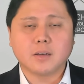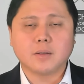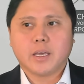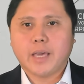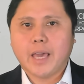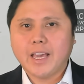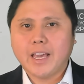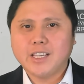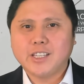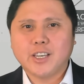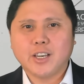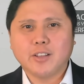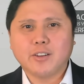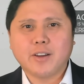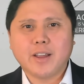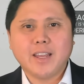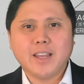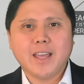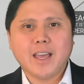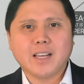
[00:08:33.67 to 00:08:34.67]
Case-Shiller
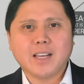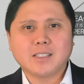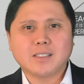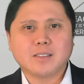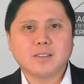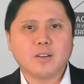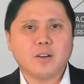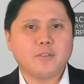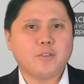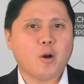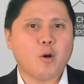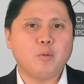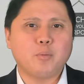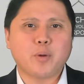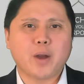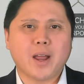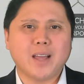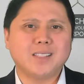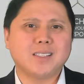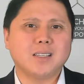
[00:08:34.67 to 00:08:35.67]
index of home
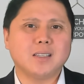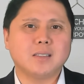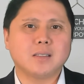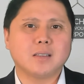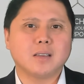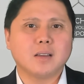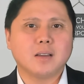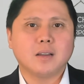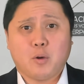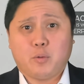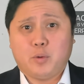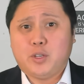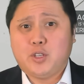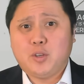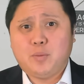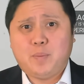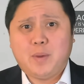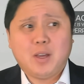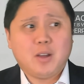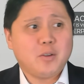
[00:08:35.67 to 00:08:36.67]
prices, we
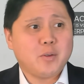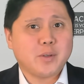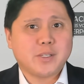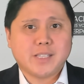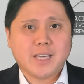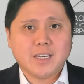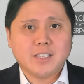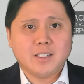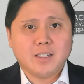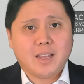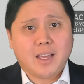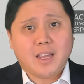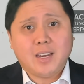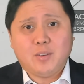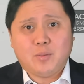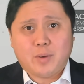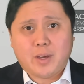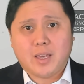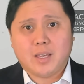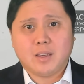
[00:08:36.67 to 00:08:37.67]
should be on a recession
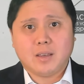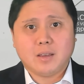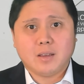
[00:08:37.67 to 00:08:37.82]
anyway.